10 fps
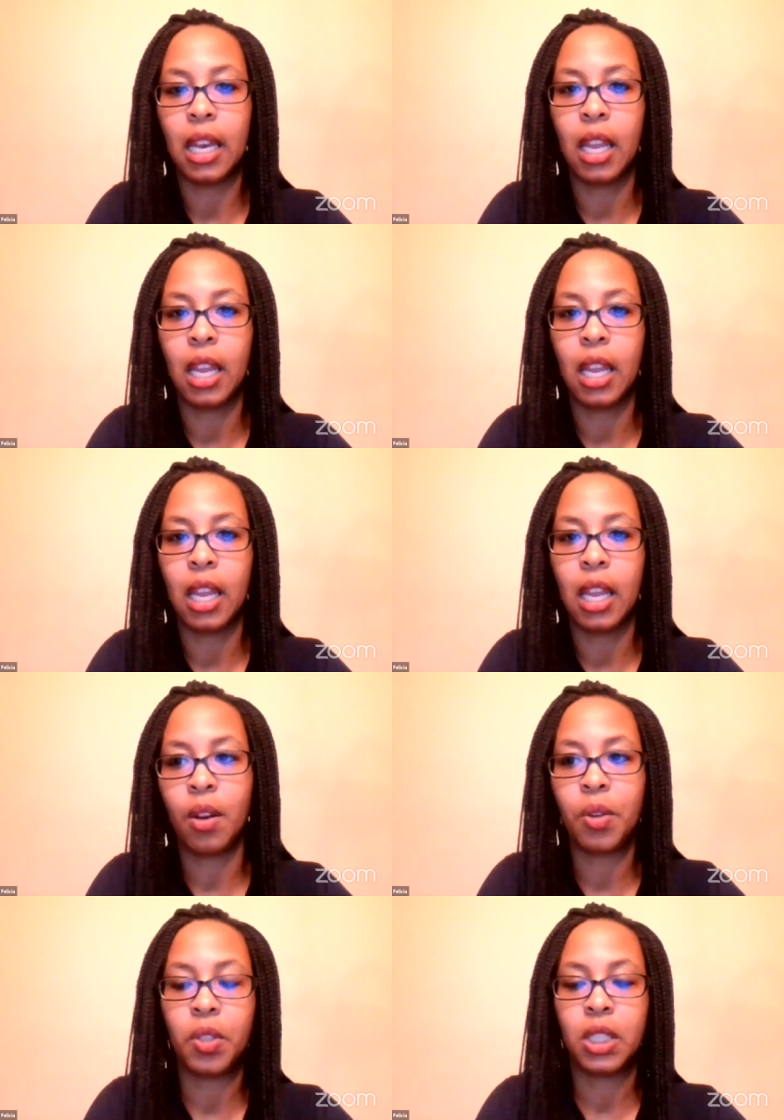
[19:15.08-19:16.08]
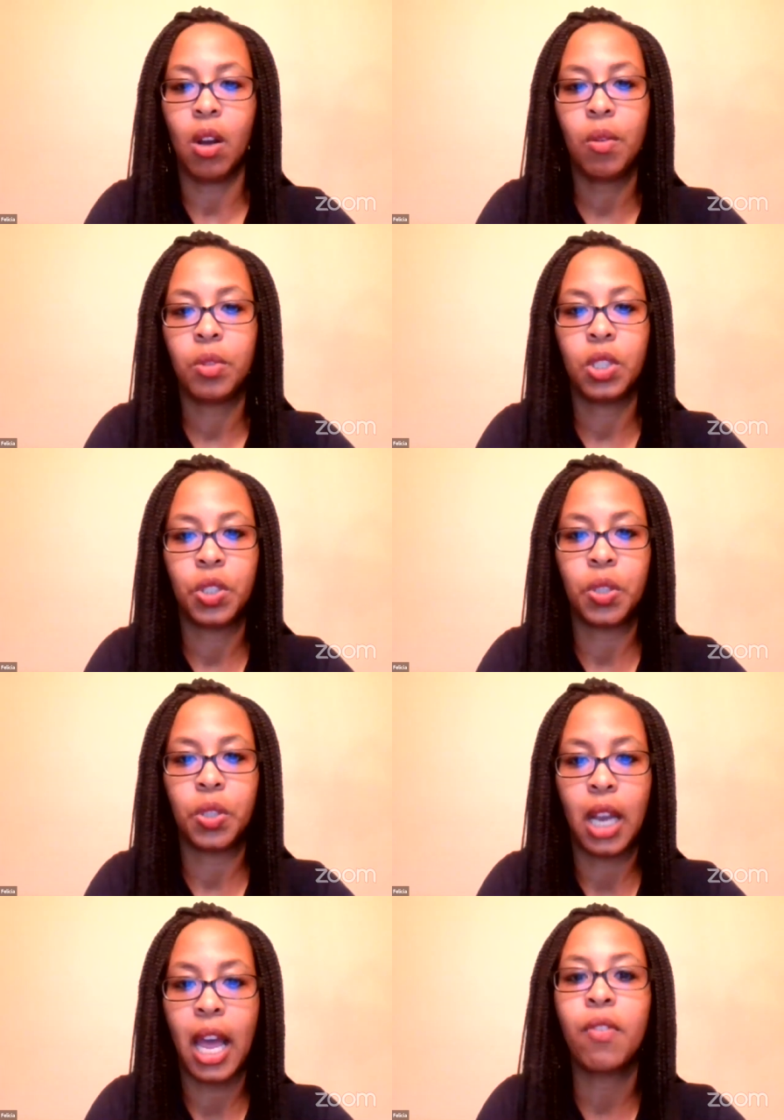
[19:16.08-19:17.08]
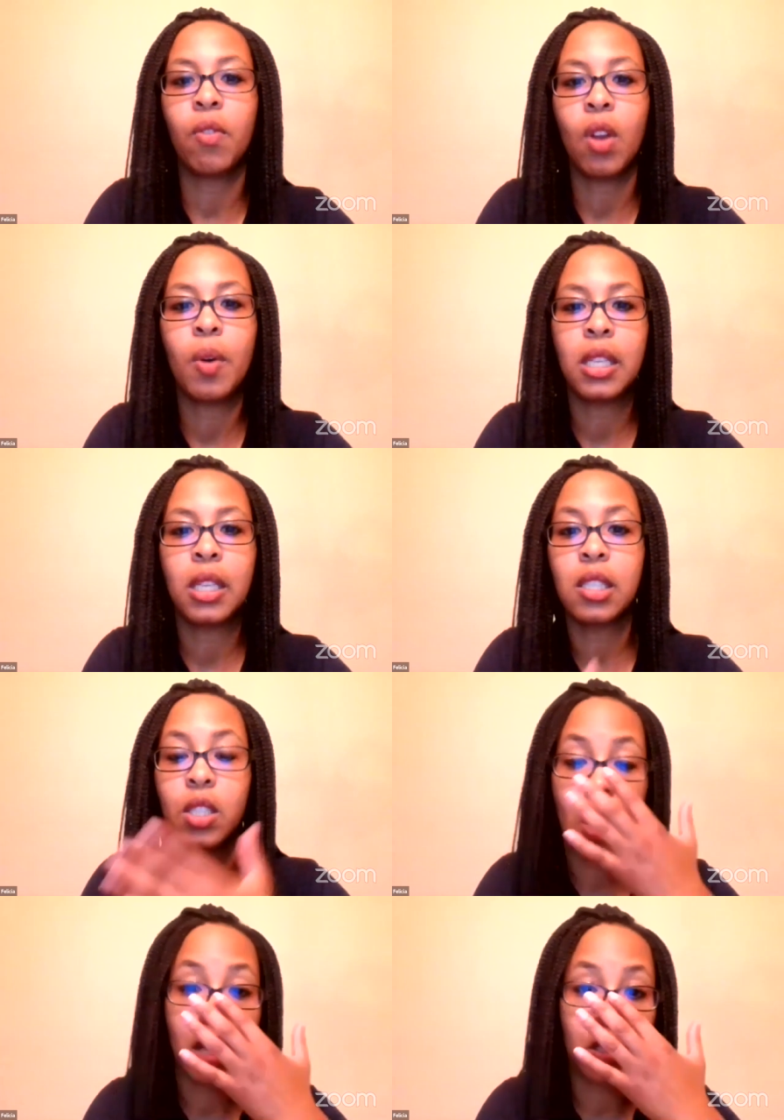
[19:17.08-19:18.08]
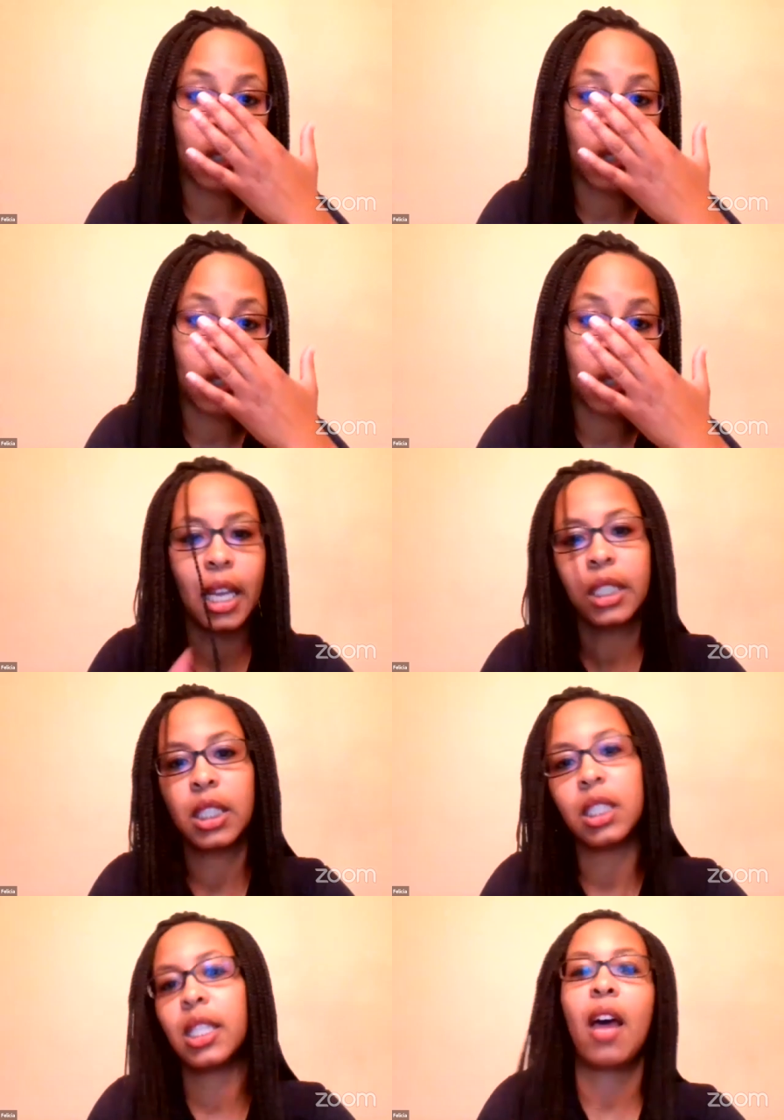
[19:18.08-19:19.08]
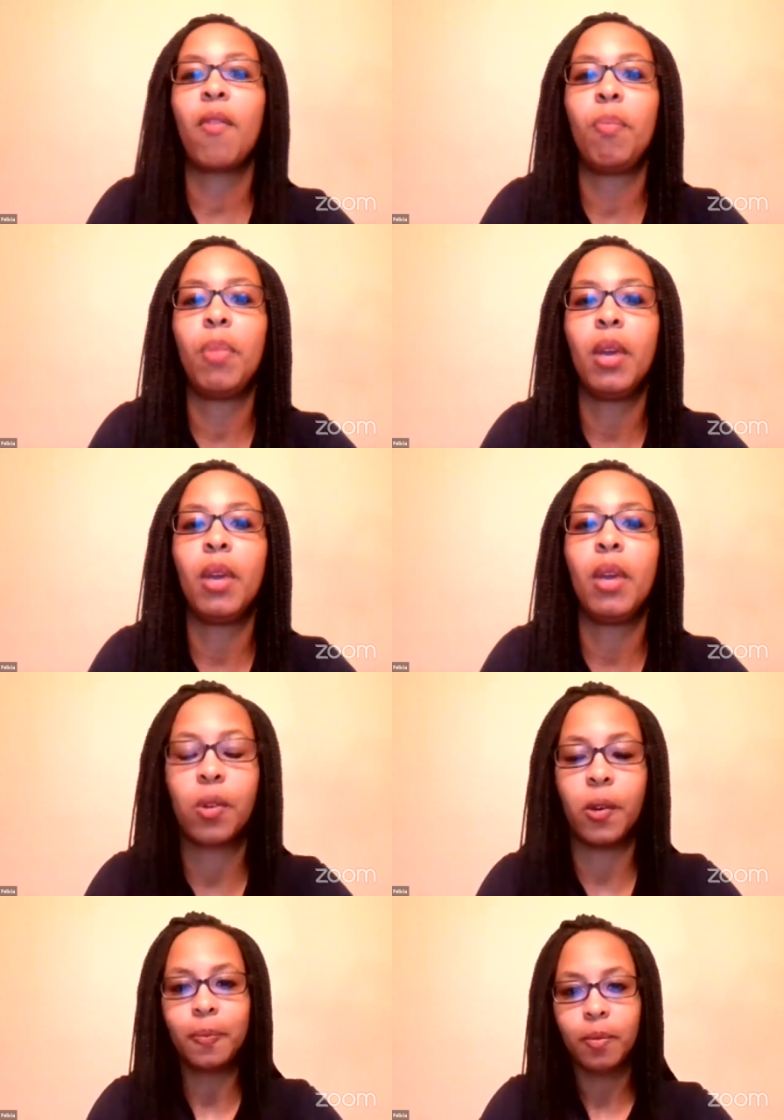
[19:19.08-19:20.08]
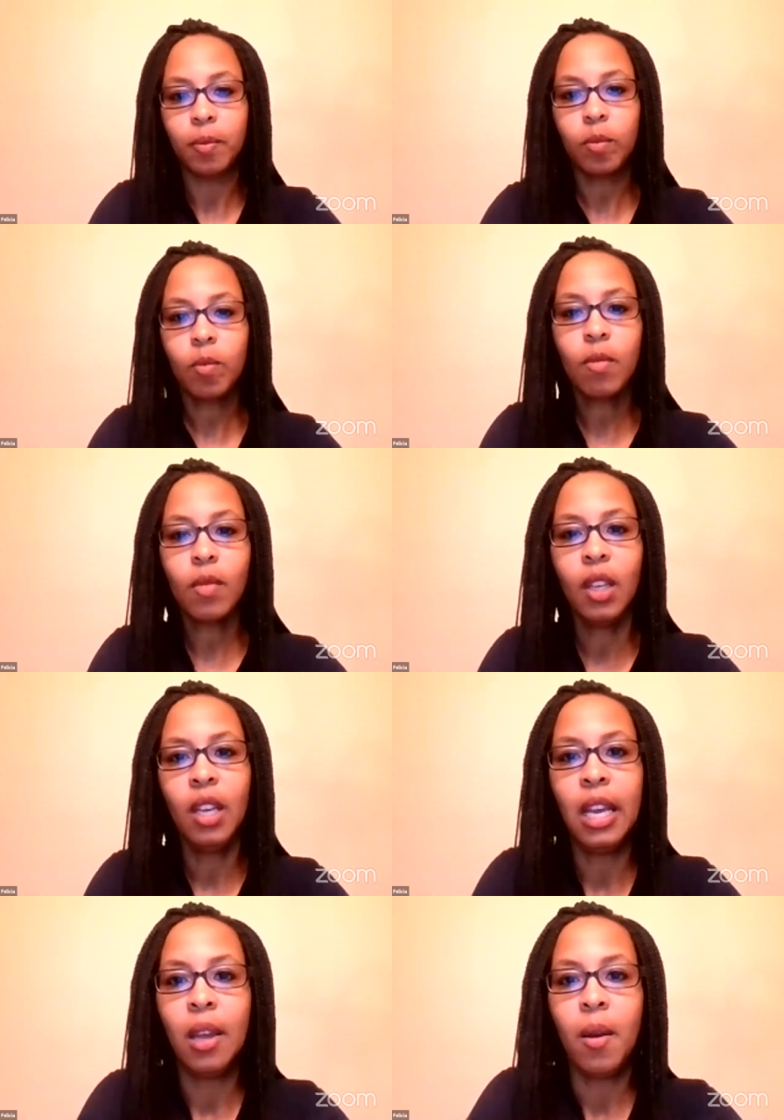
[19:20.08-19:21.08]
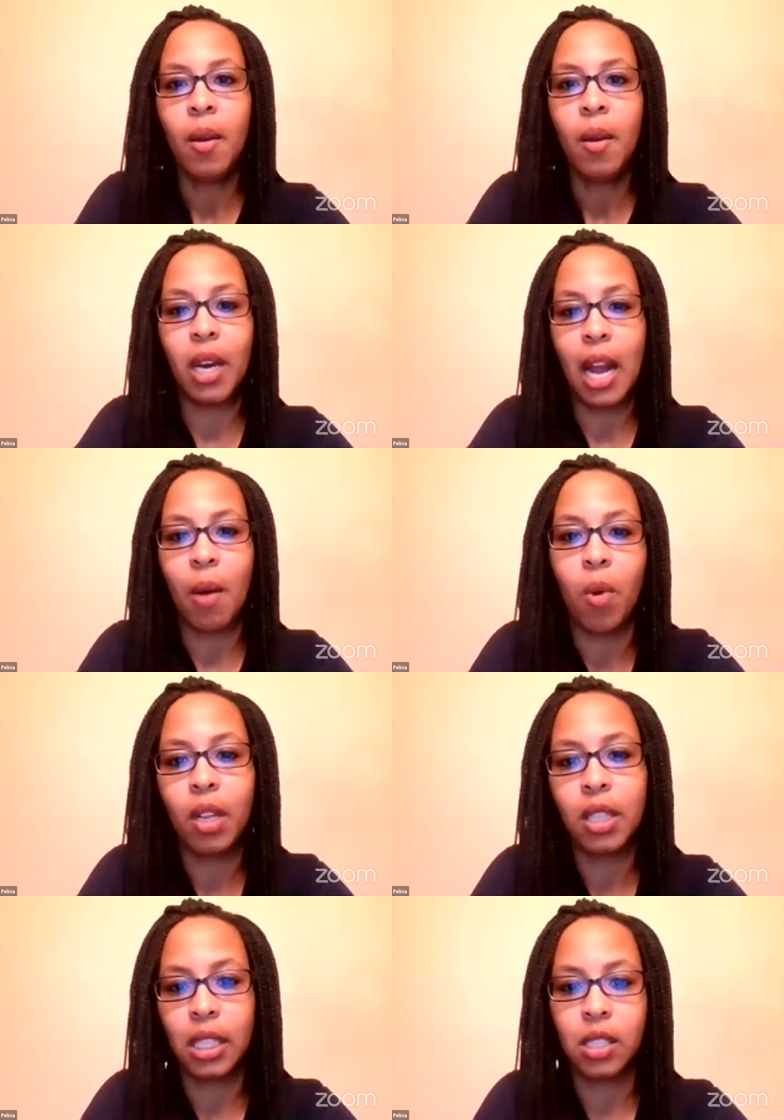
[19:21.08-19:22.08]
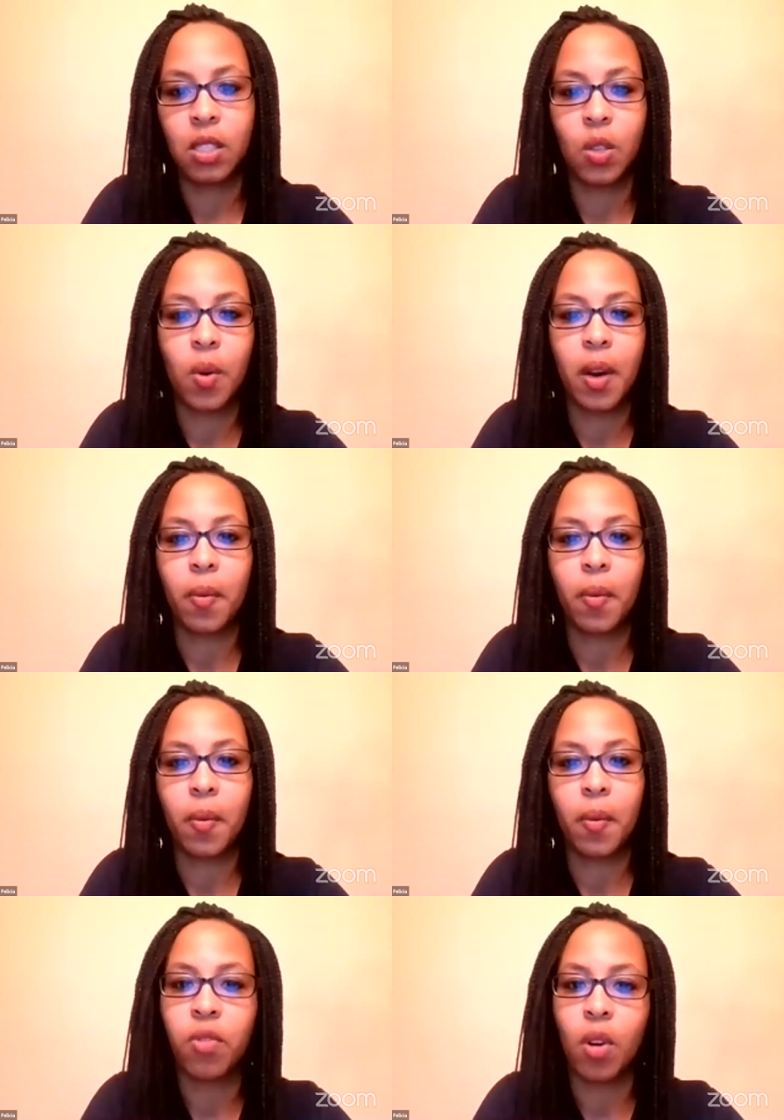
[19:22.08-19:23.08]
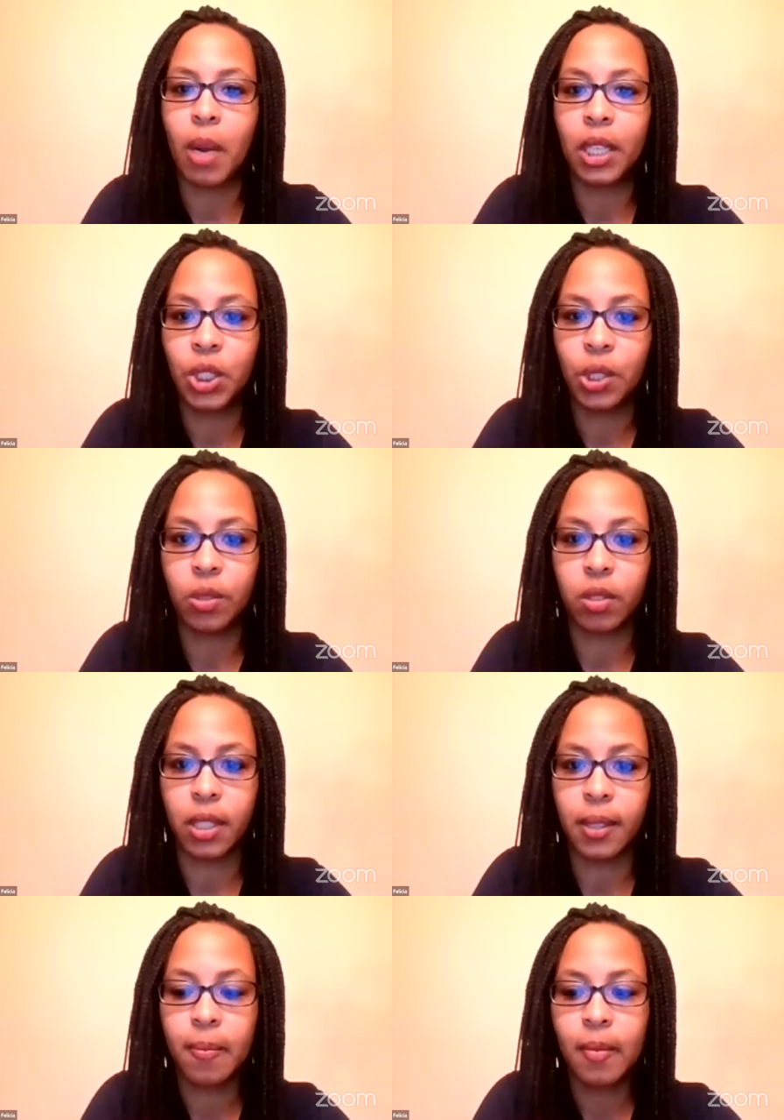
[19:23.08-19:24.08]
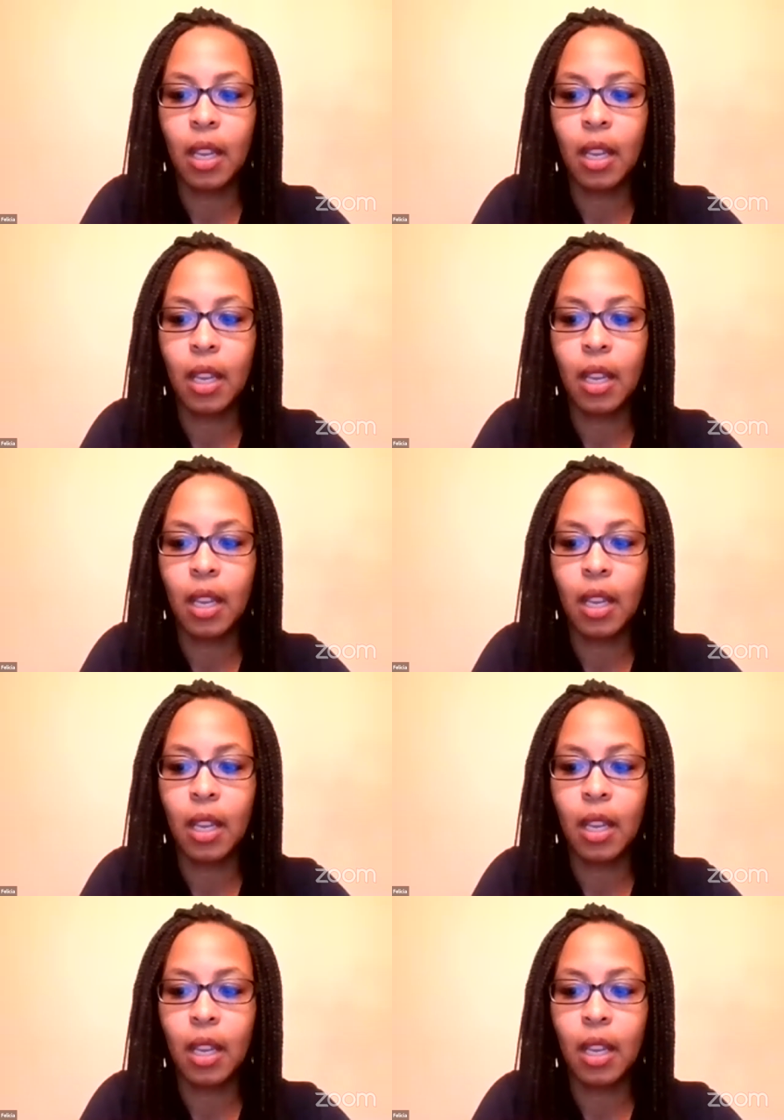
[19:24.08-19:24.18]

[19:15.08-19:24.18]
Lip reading: And I know you're saying, oh, just your life. No, it's the trials and tribulations that I've been through. But I want this story written for my children